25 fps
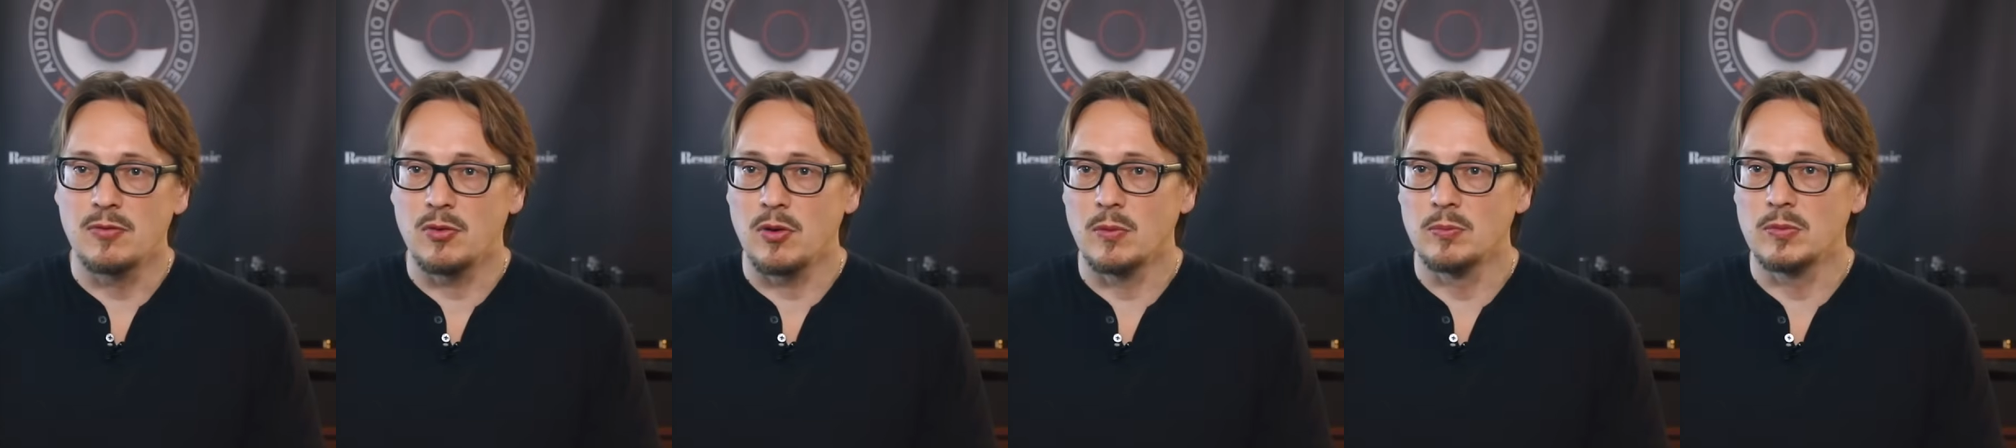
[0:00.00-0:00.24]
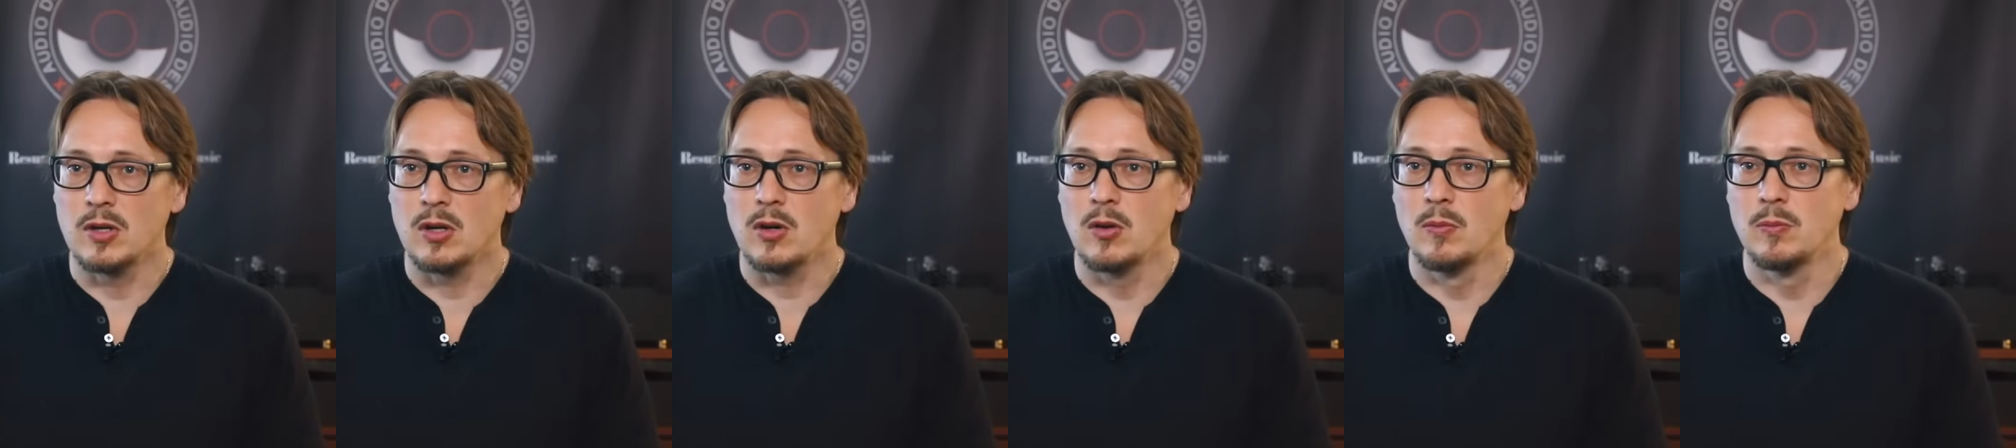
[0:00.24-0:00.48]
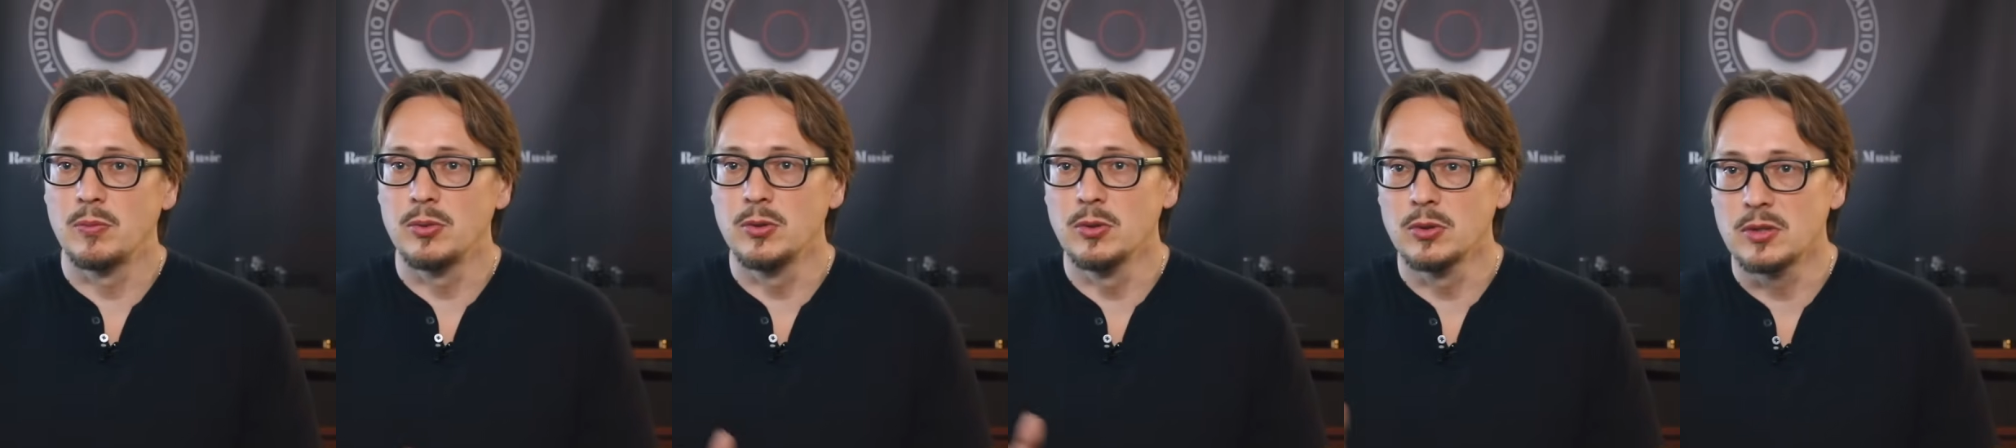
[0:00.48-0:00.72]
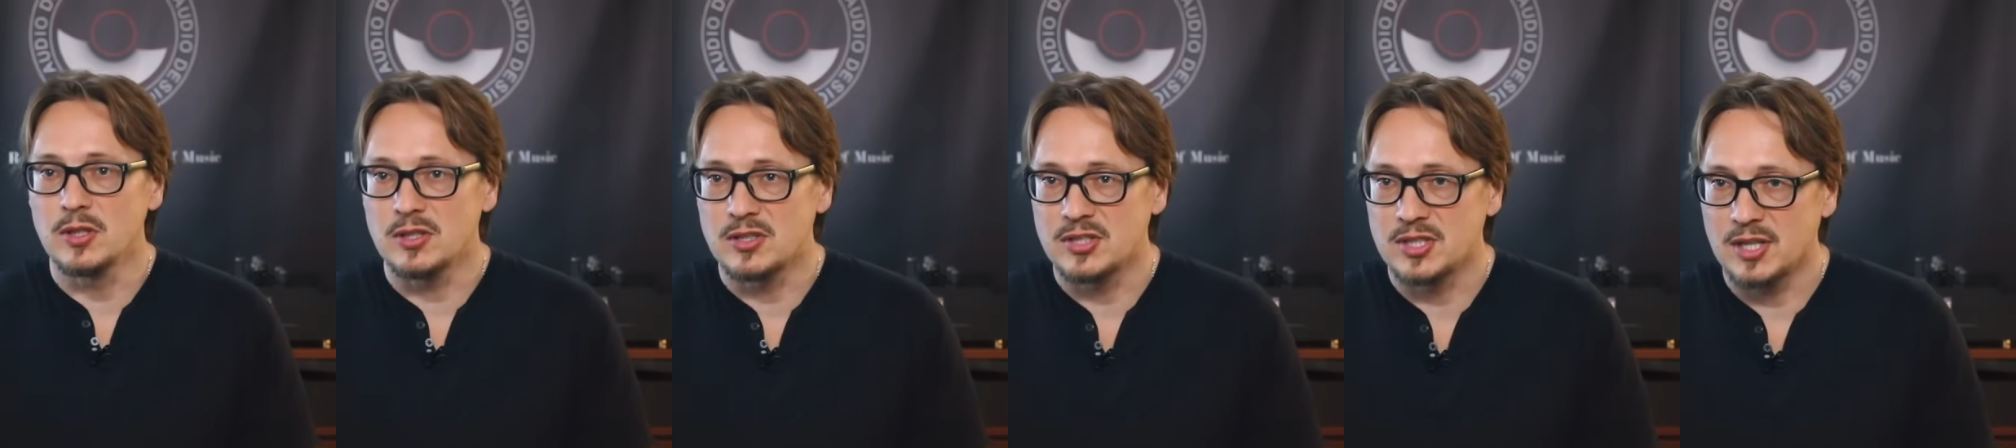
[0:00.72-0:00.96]
from the
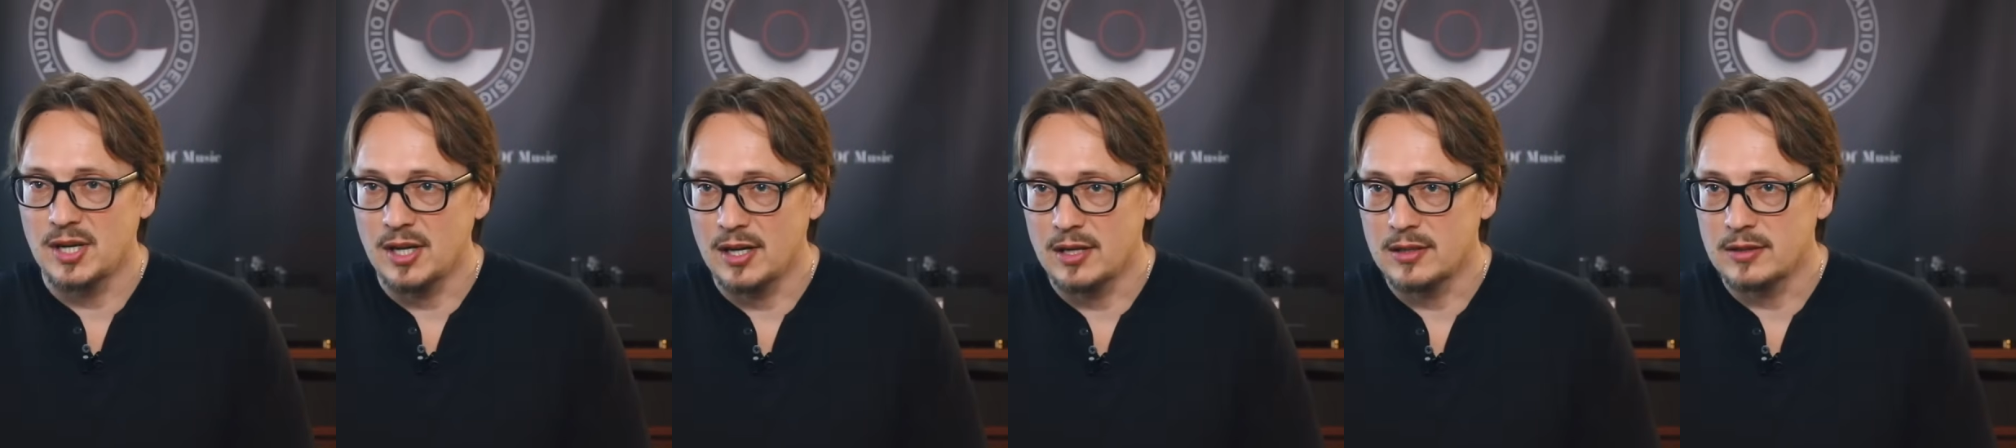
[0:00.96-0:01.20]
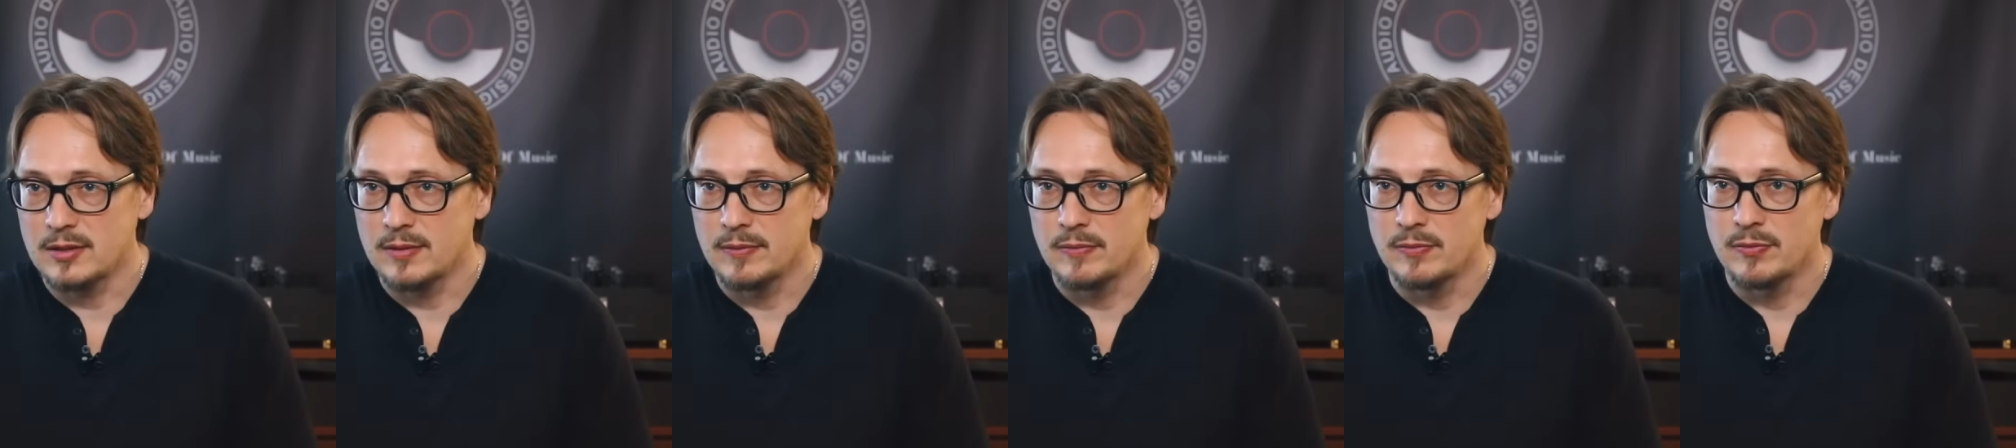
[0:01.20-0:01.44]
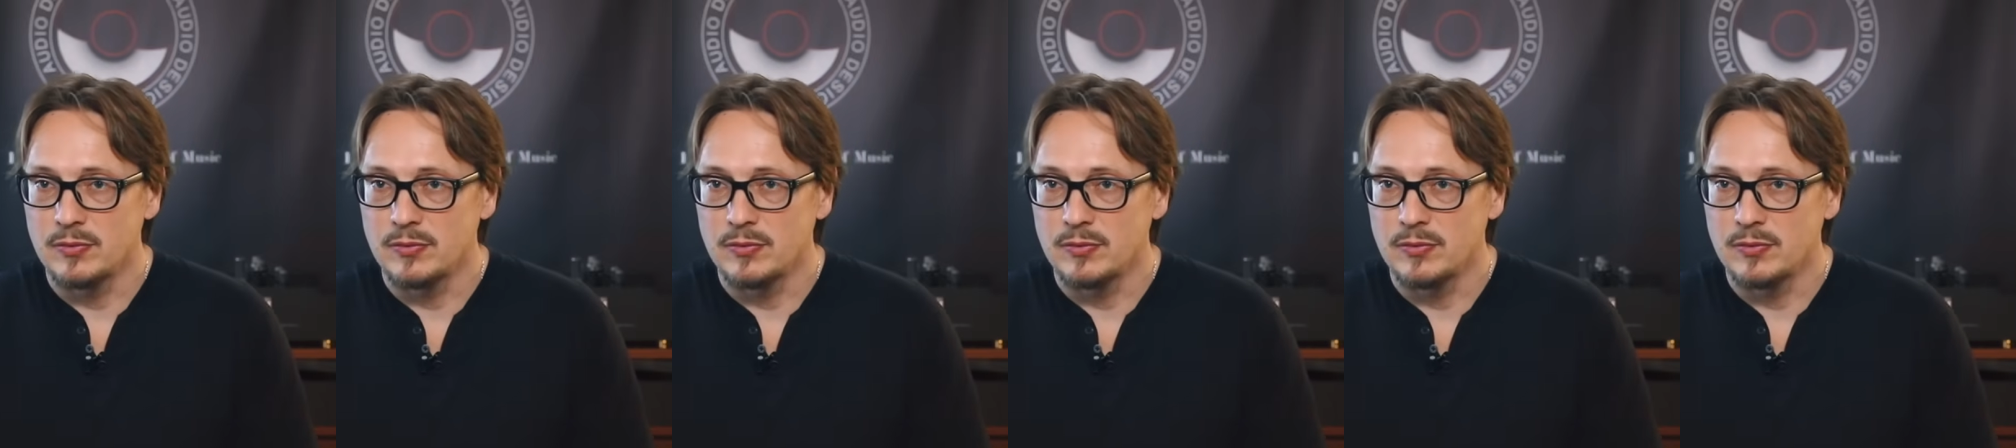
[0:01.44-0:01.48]
computer side,